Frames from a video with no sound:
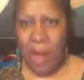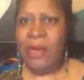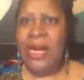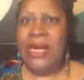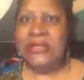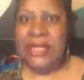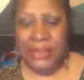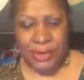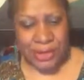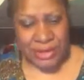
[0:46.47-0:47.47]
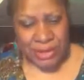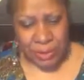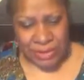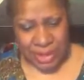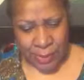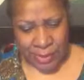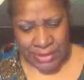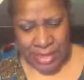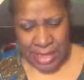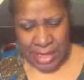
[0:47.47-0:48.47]
Okay, let's get into this new
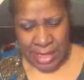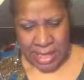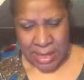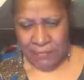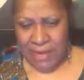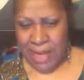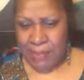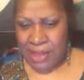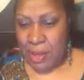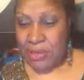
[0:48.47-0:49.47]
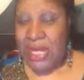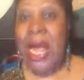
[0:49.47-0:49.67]
series. Find my notes.